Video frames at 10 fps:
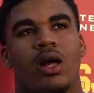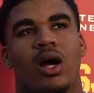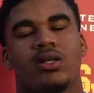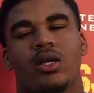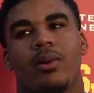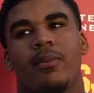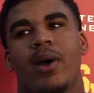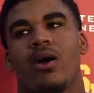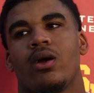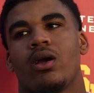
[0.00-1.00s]
I'll say my
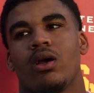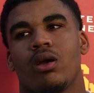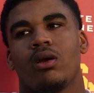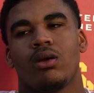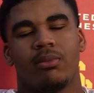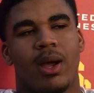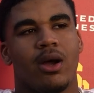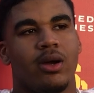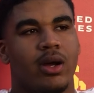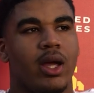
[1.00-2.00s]
power.
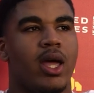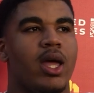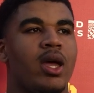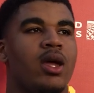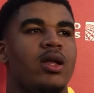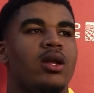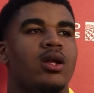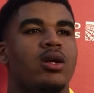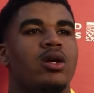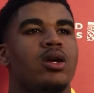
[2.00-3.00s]
Power. And
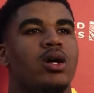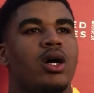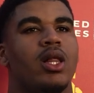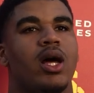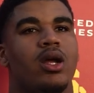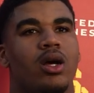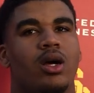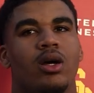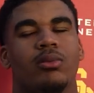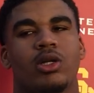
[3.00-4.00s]
a lot
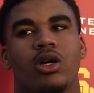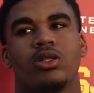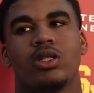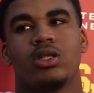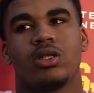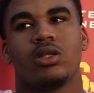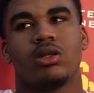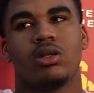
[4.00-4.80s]
of the coaches